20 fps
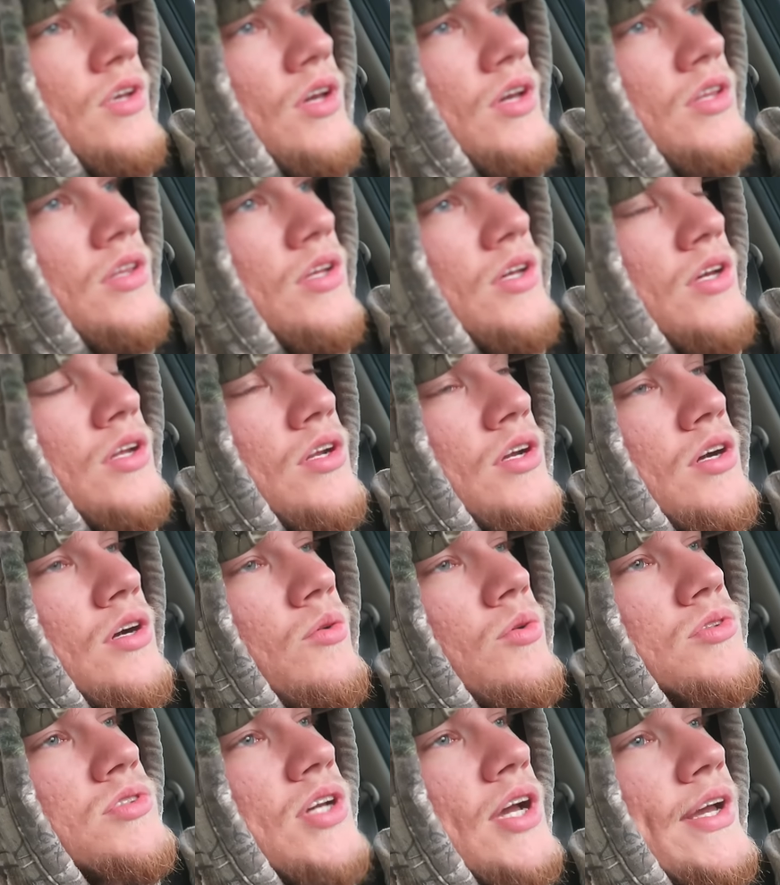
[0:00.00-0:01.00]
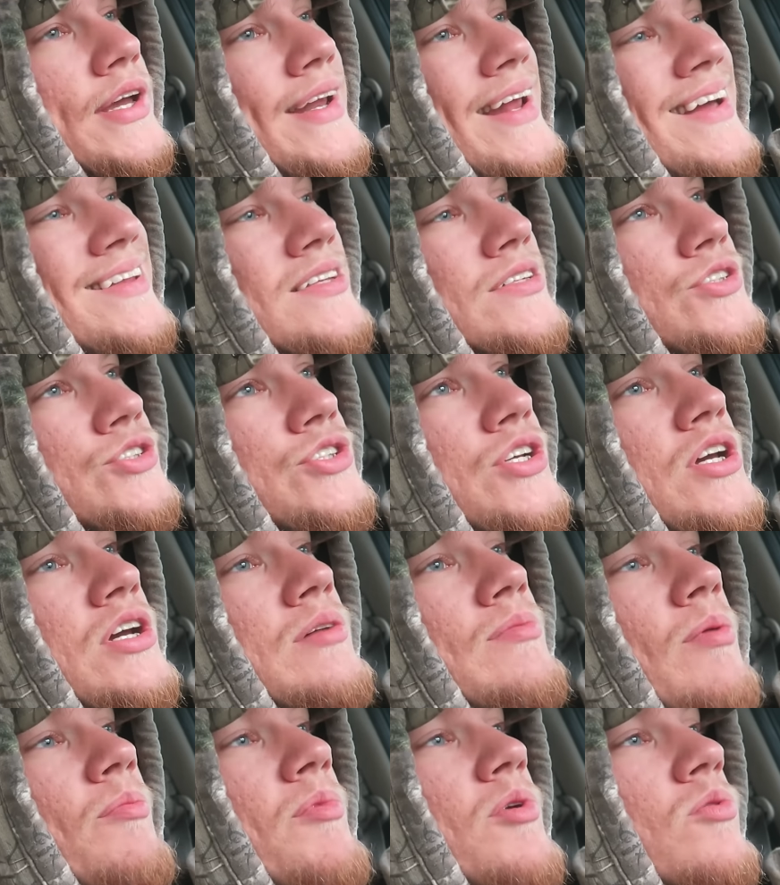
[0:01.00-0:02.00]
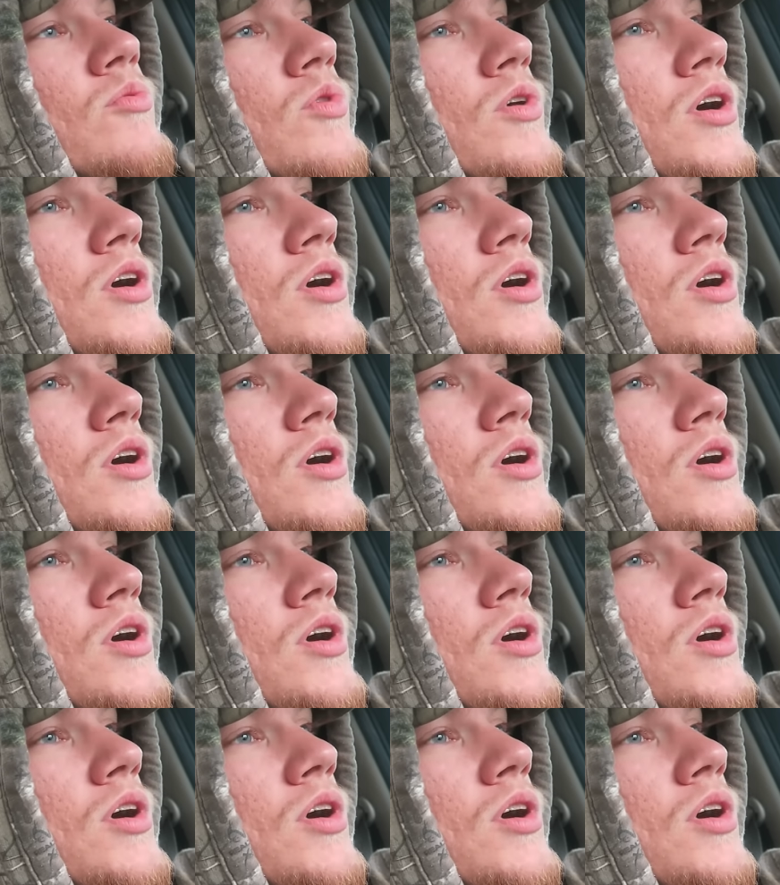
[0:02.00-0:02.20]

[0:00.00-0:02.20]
And then once I get out the gym, I'm gonna